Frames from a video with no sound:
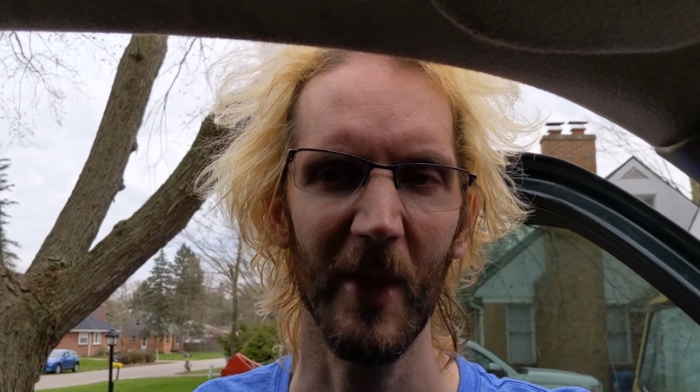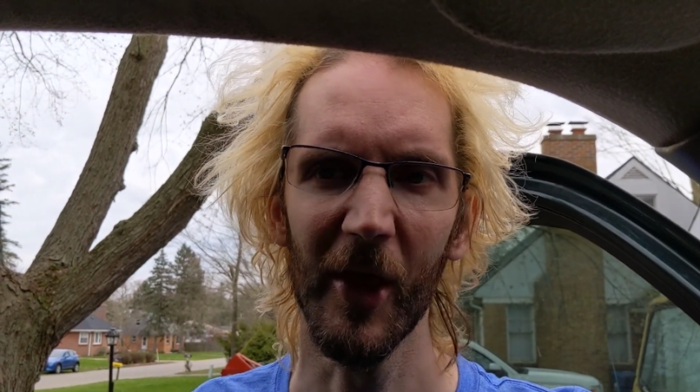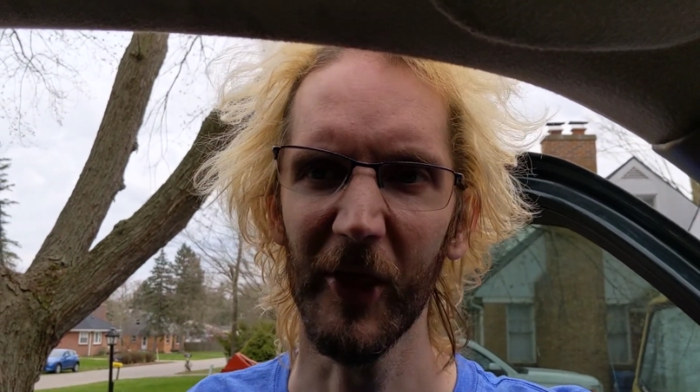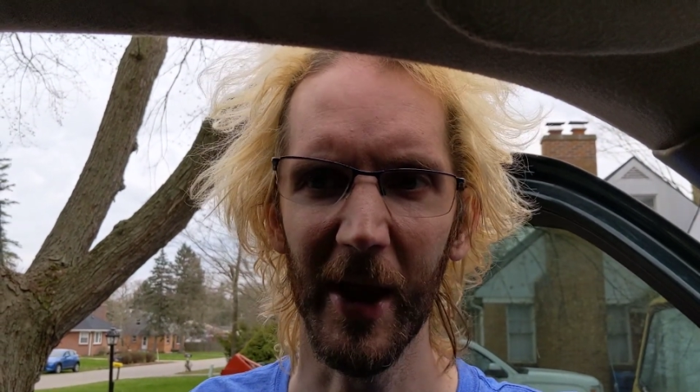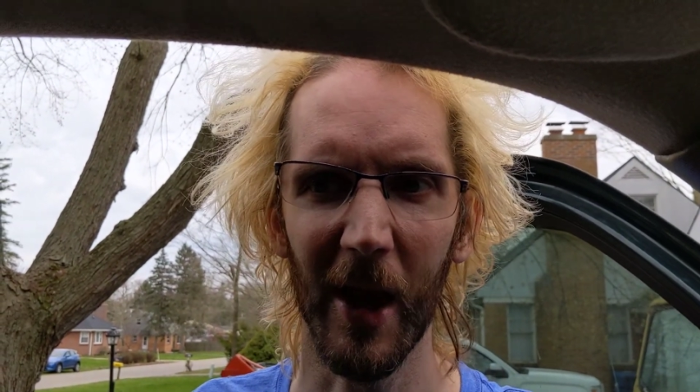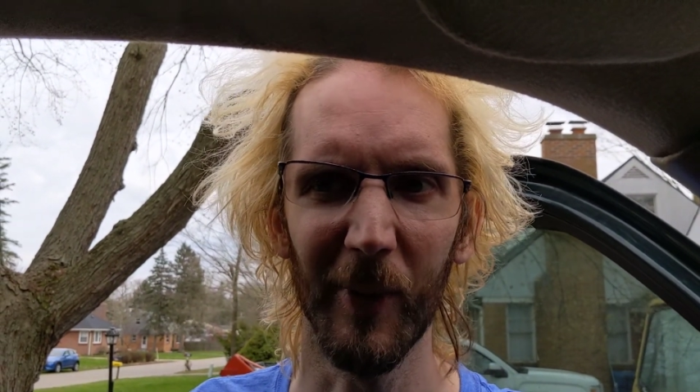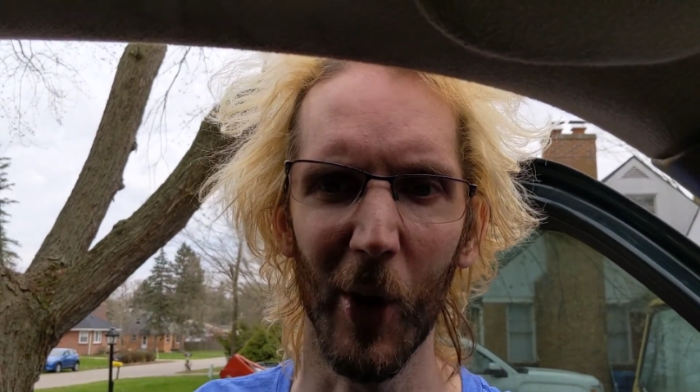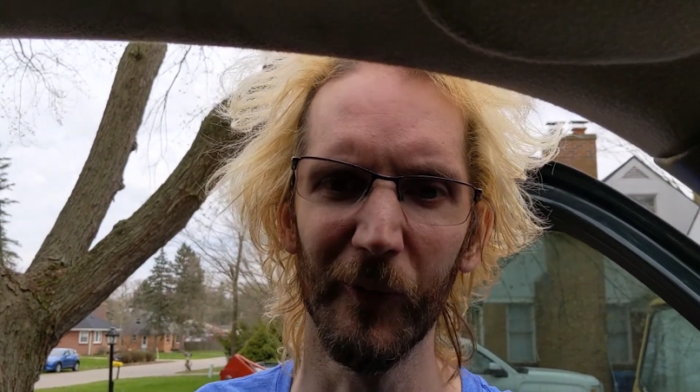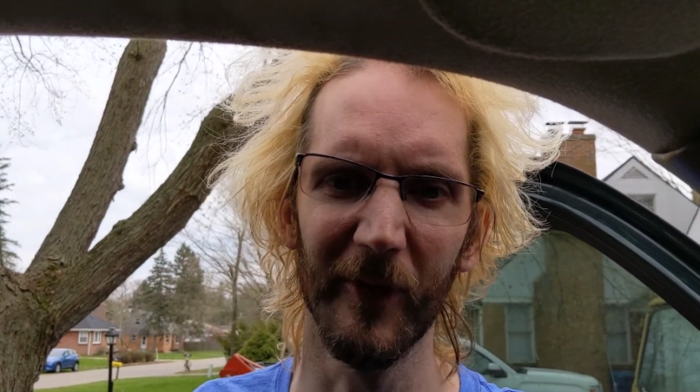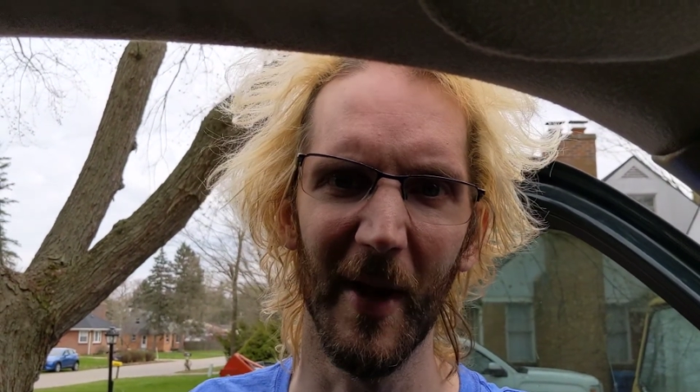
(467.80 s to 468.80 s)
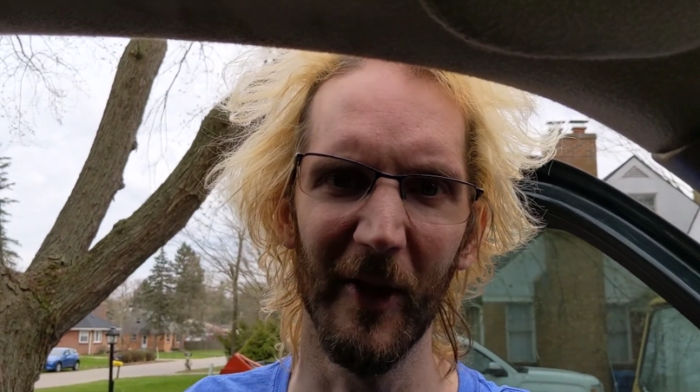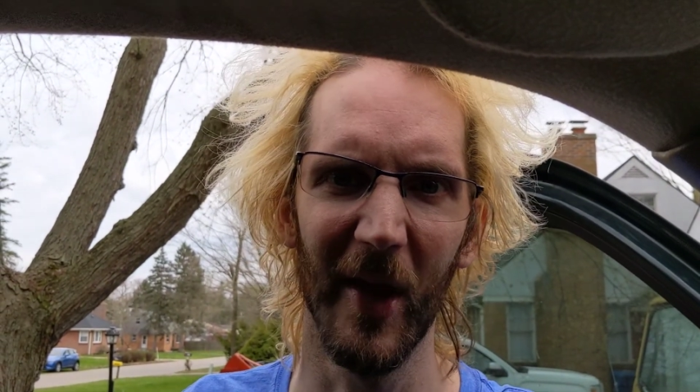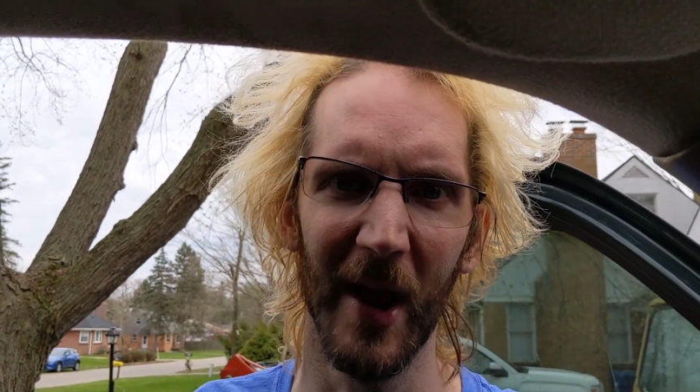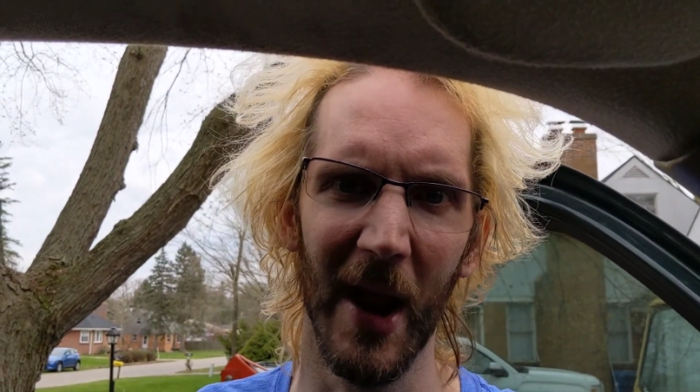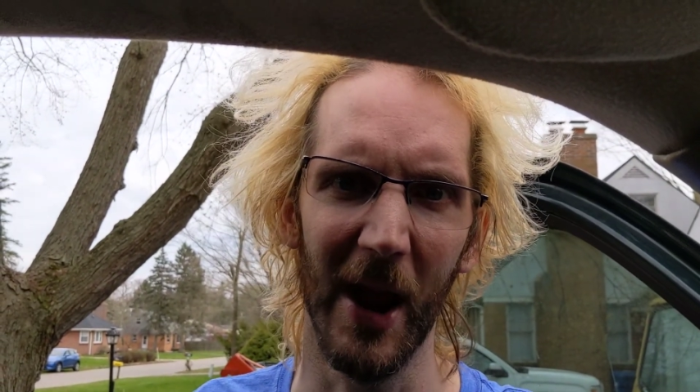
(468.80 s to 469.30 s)
thing out, but hopefully by
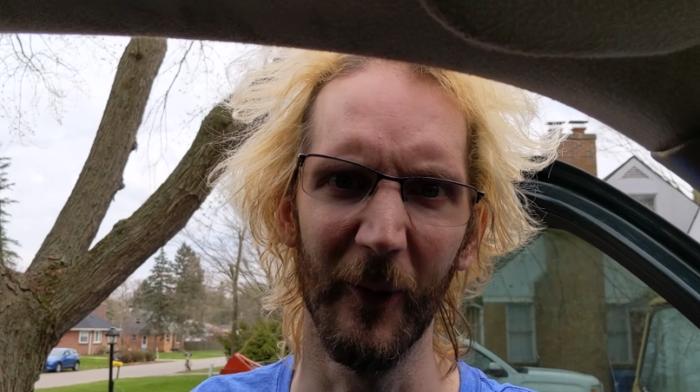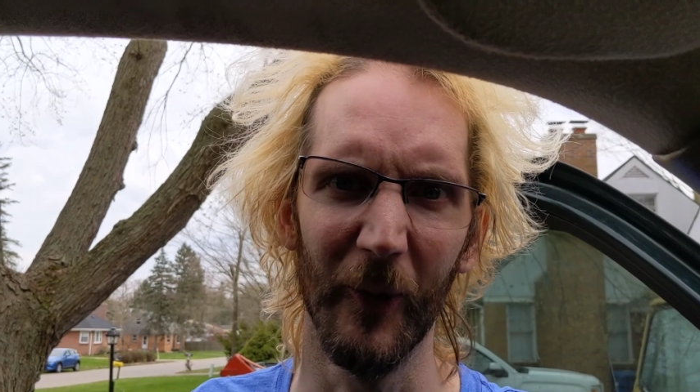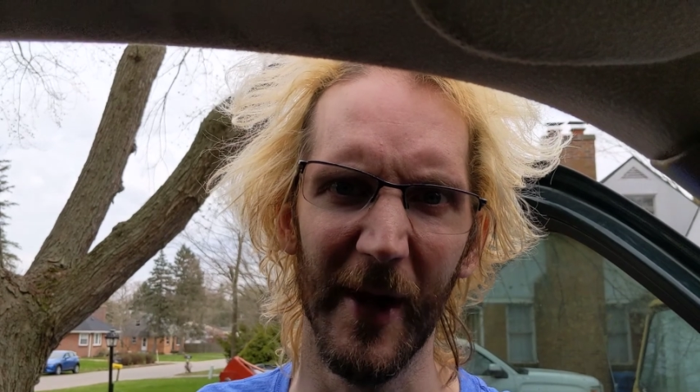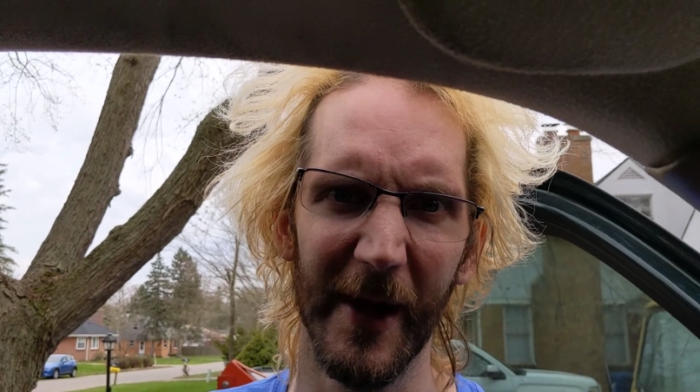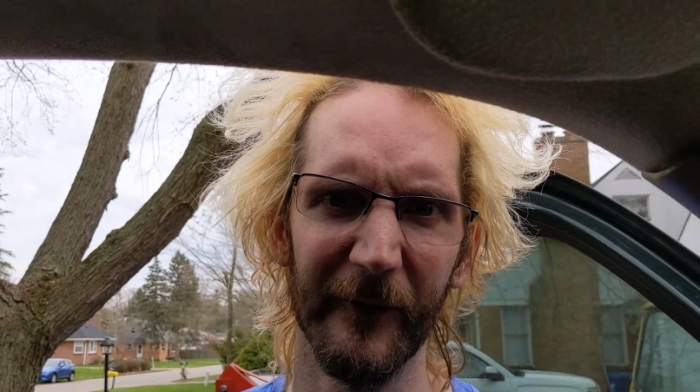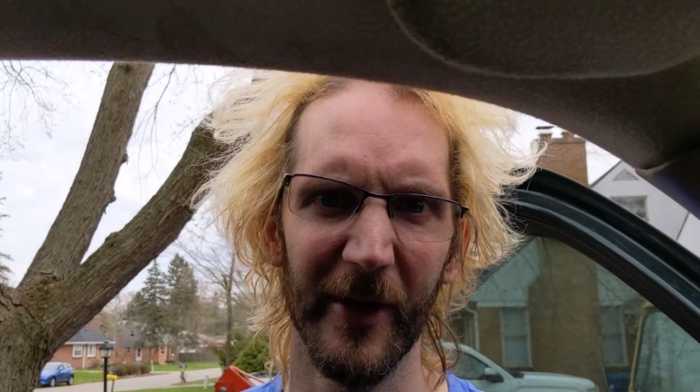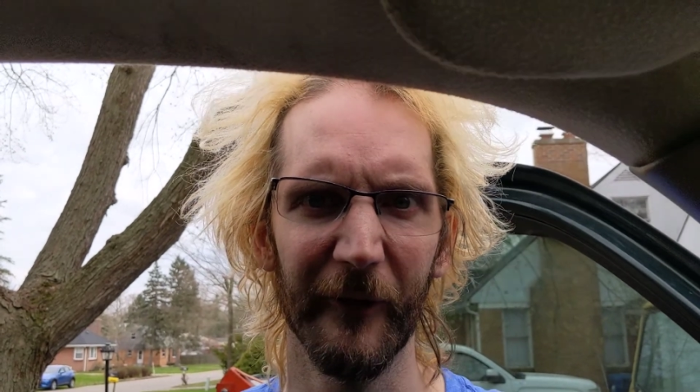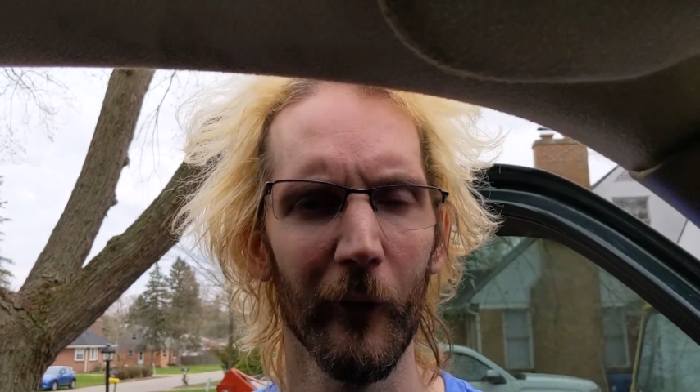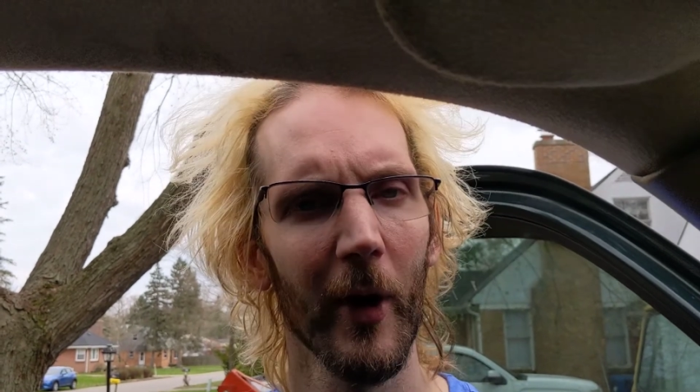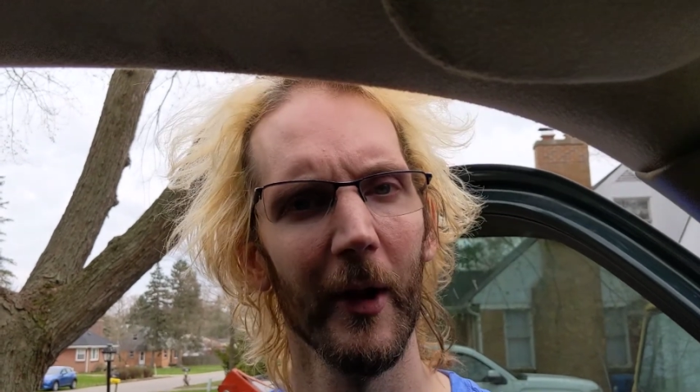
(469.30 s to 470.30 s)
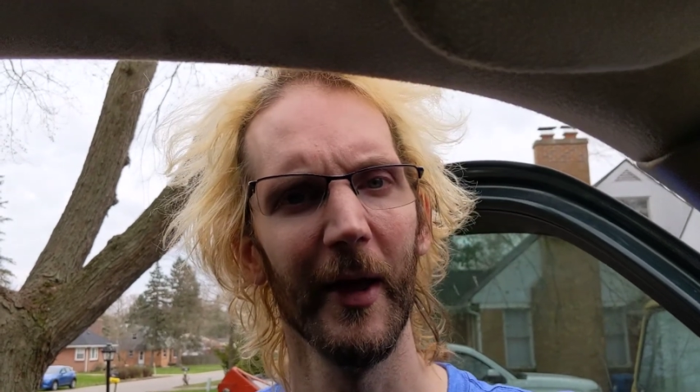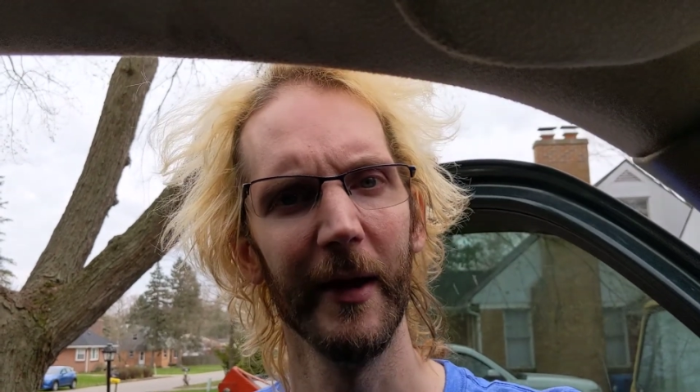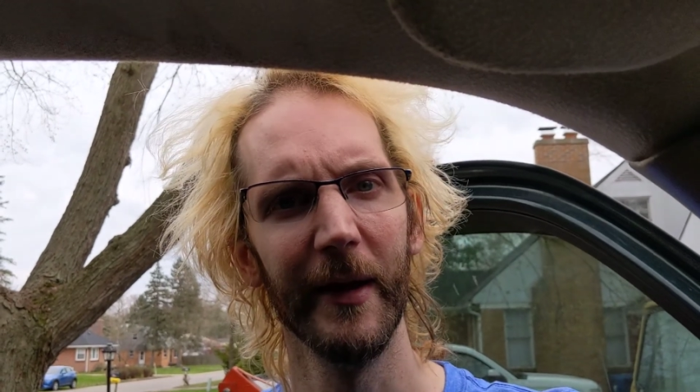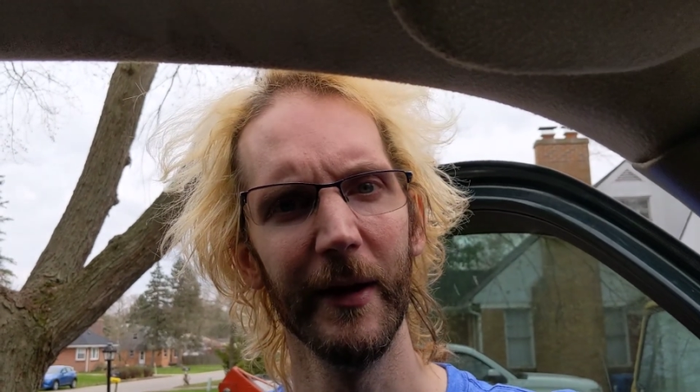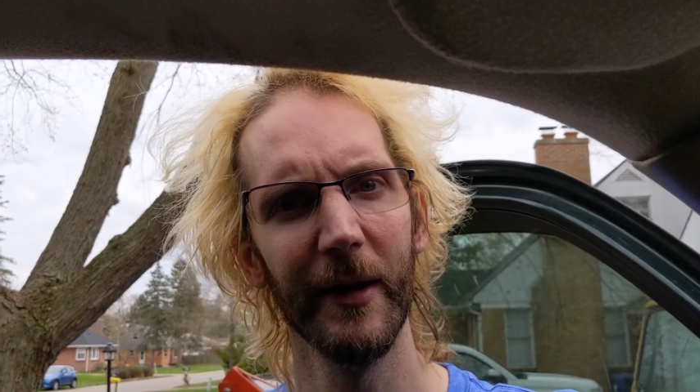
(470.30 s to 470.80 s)
then I will have a
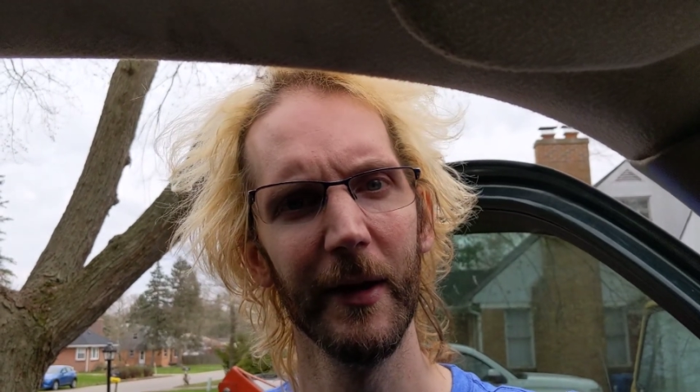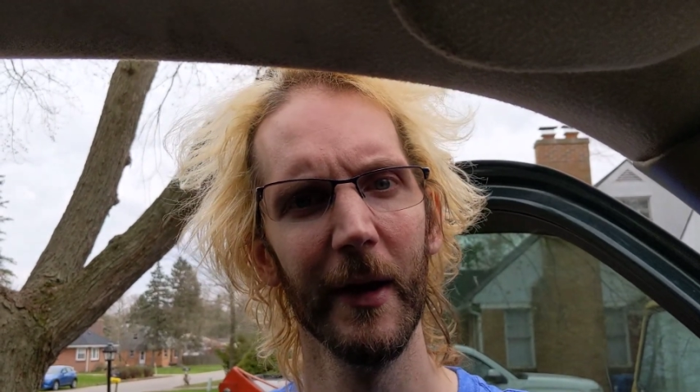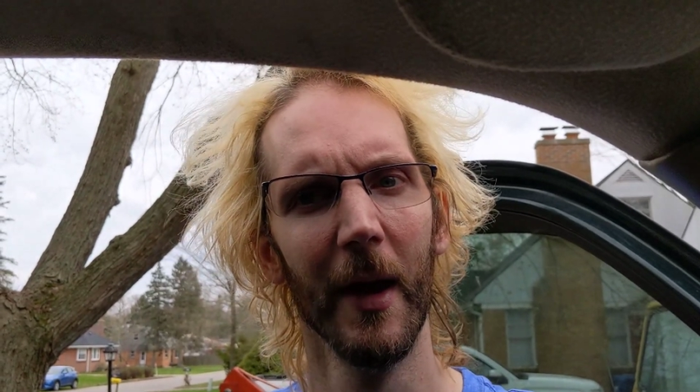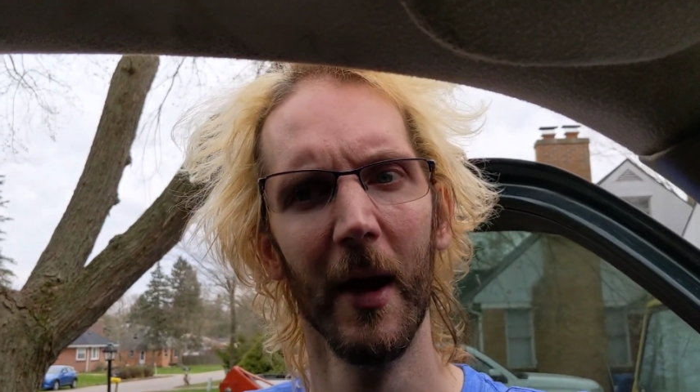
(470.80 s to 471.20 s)
4L80E